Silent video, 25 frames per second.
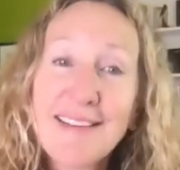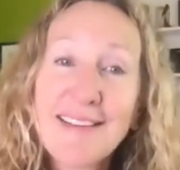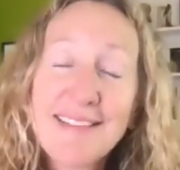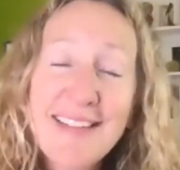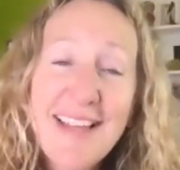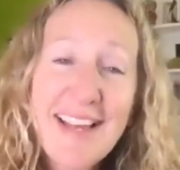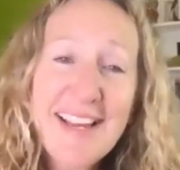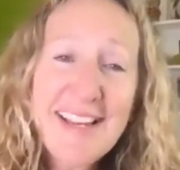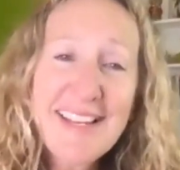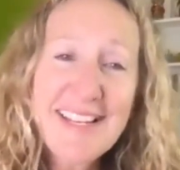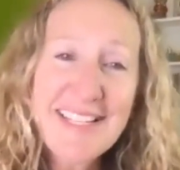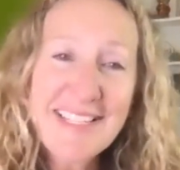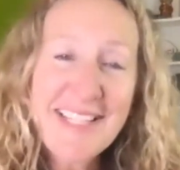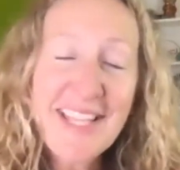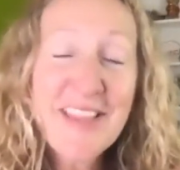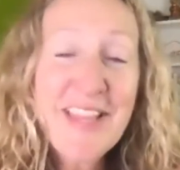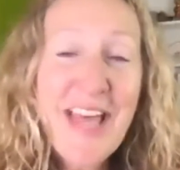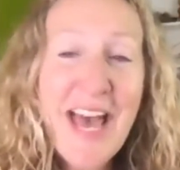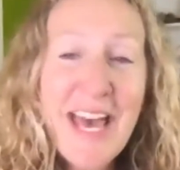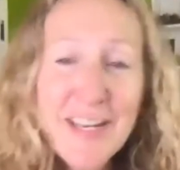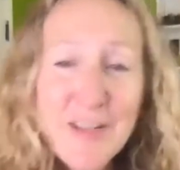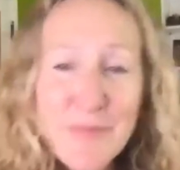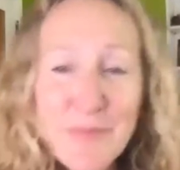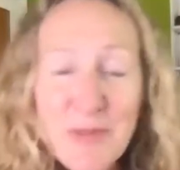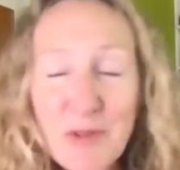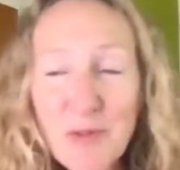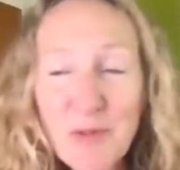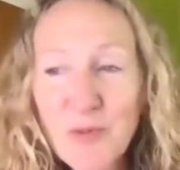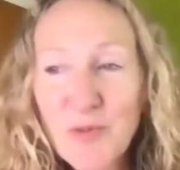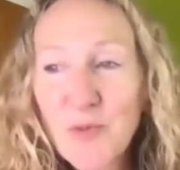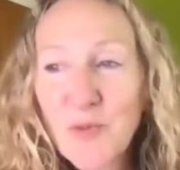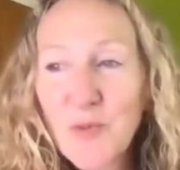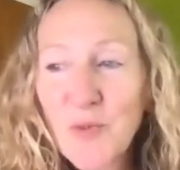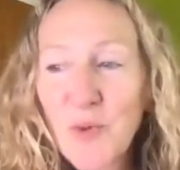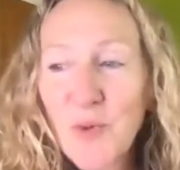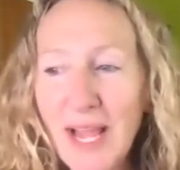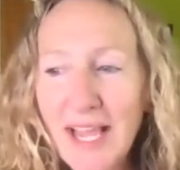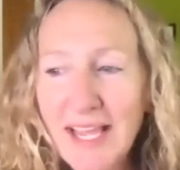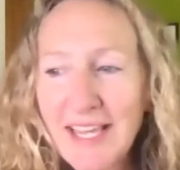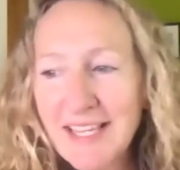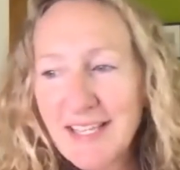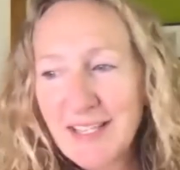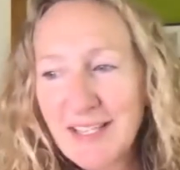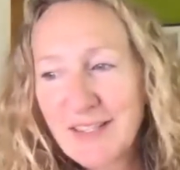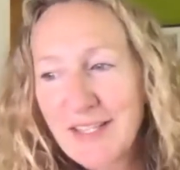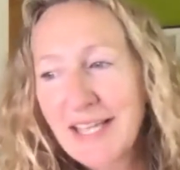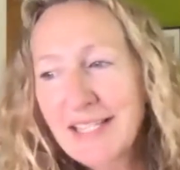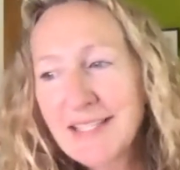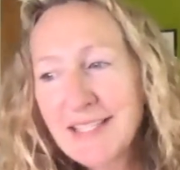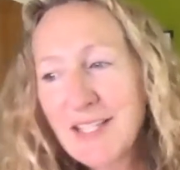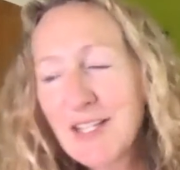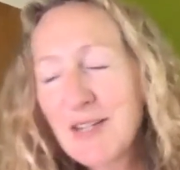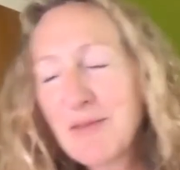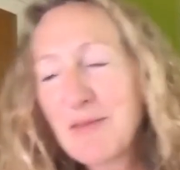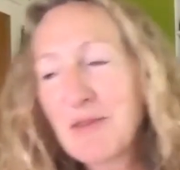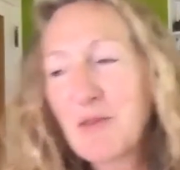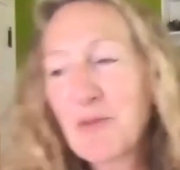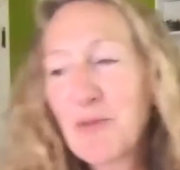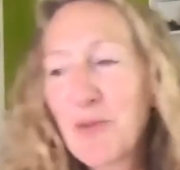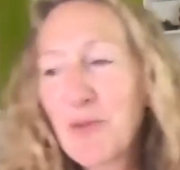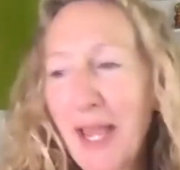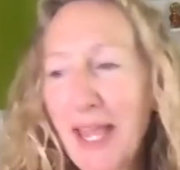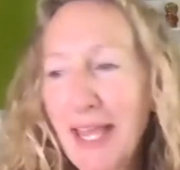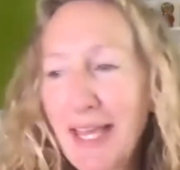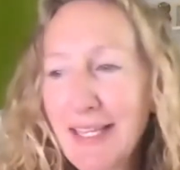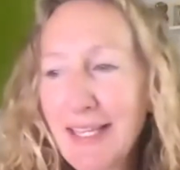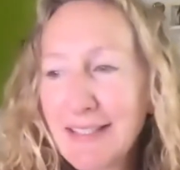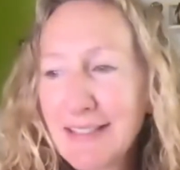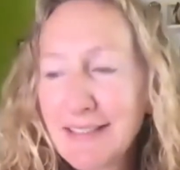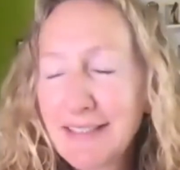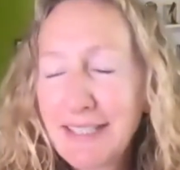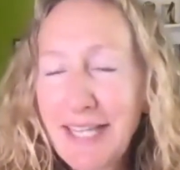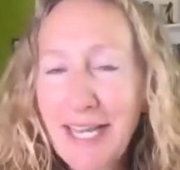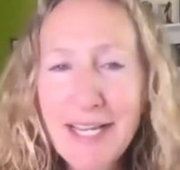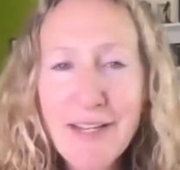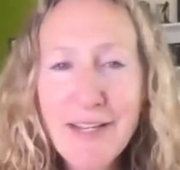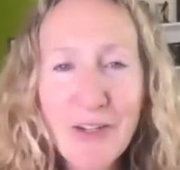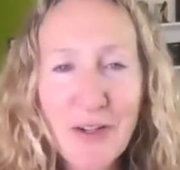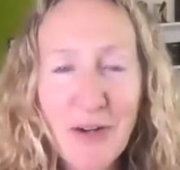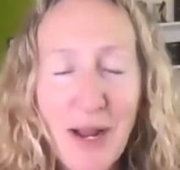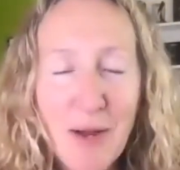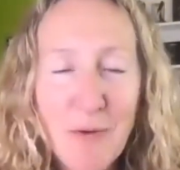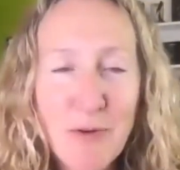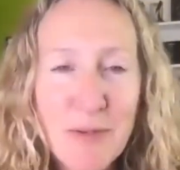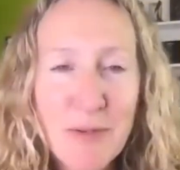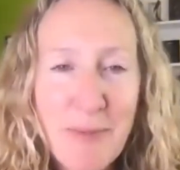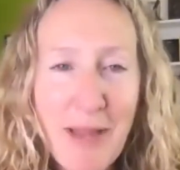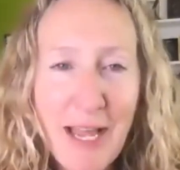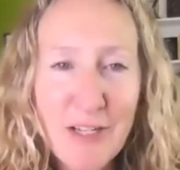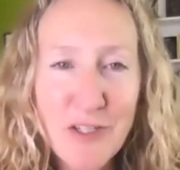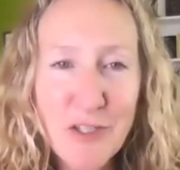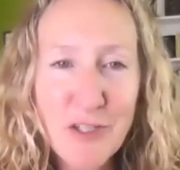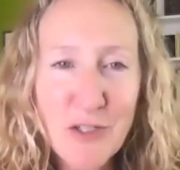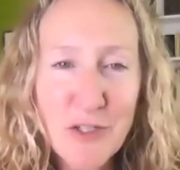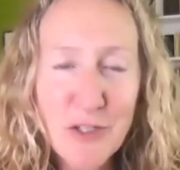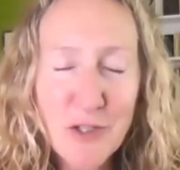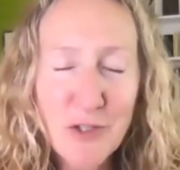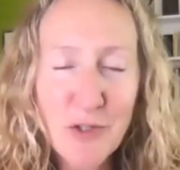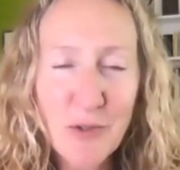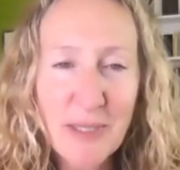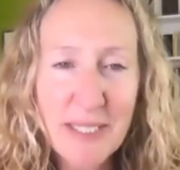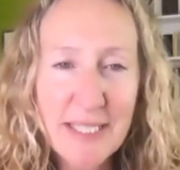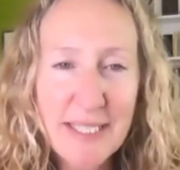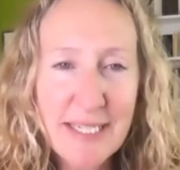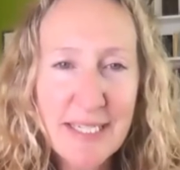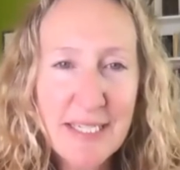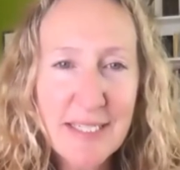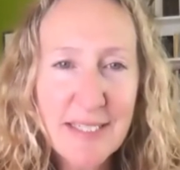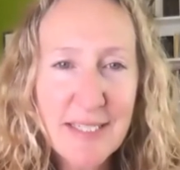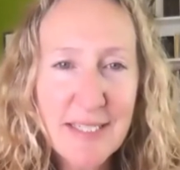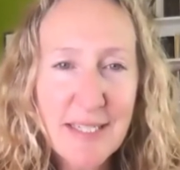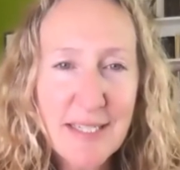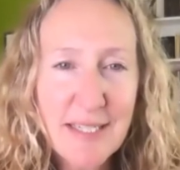Nice. And that's going to be way lighter, I would imagine too, isn't it?